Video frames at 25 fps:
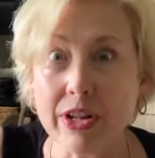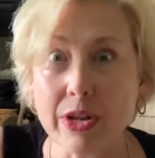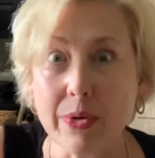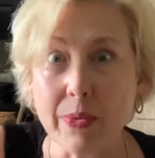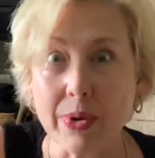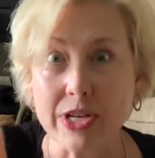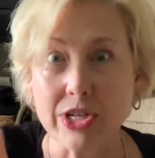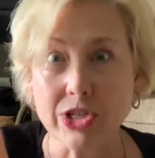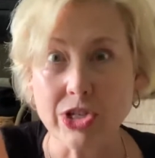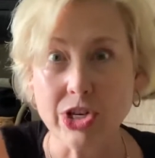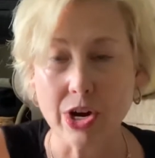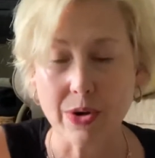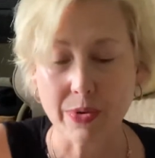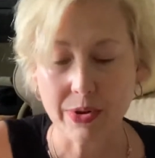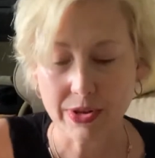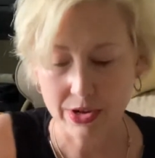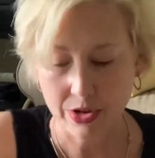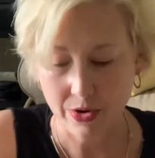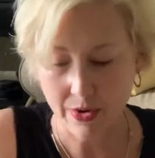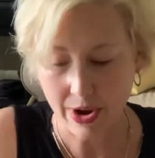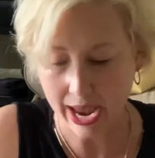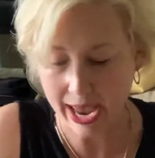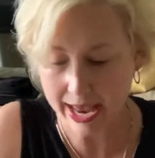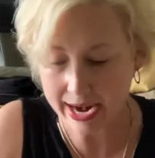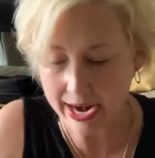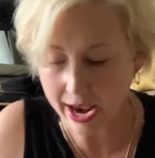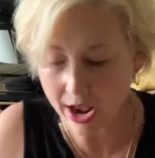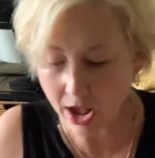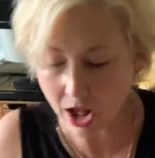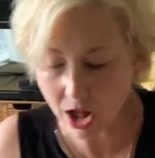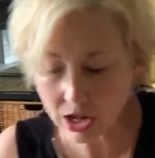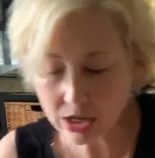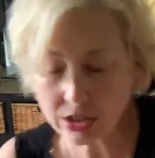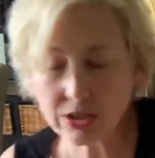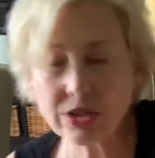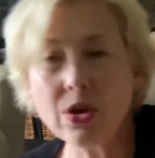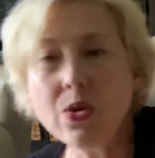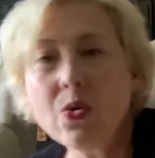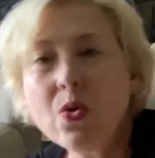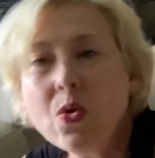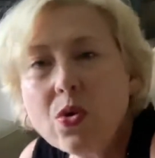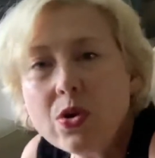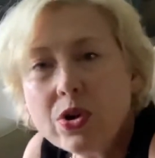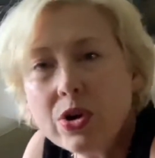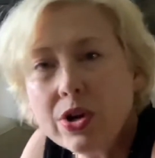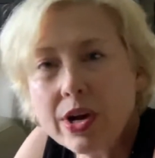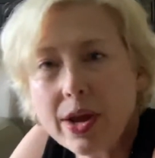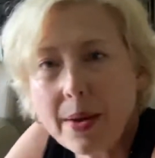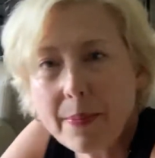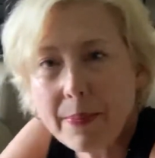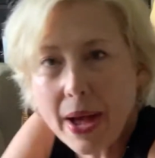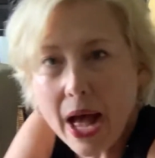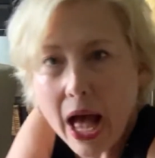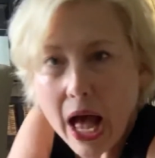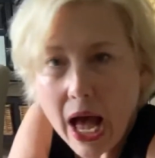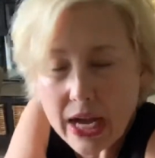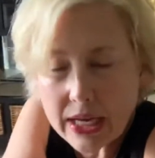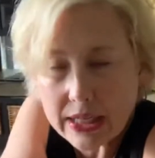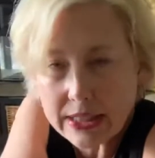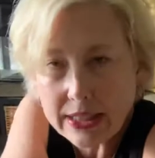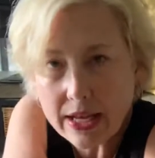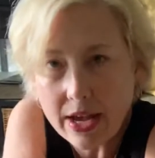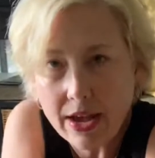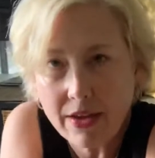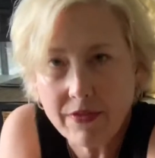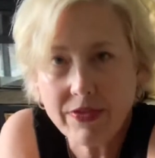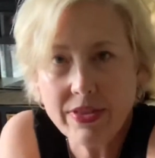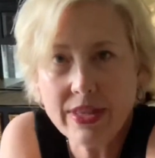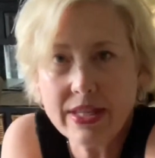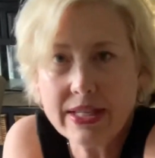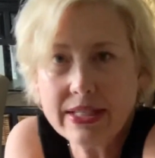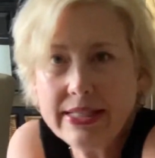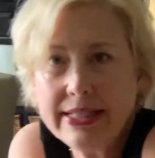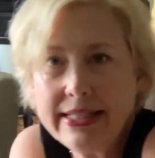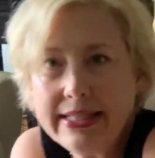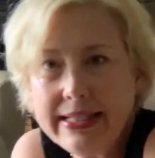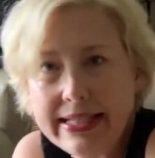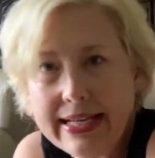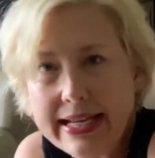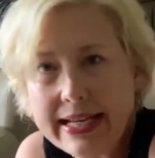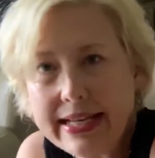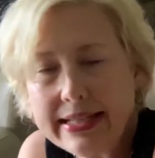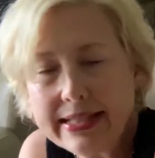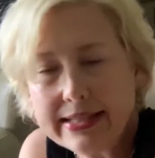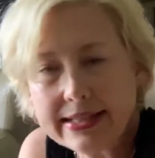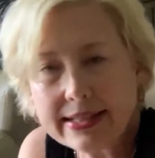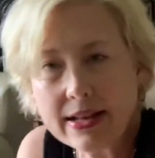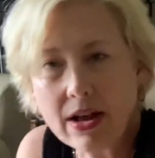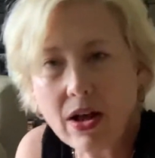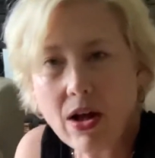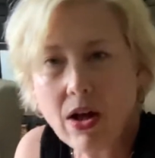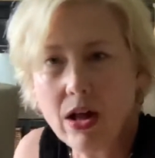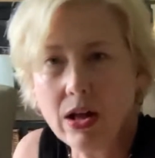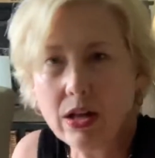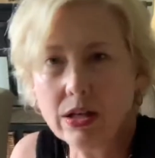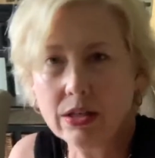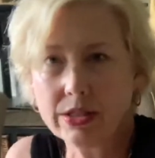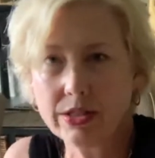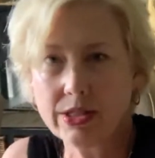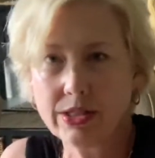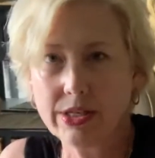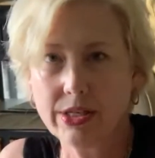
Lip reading: want to share with you. And I also ordered a box of the sea salt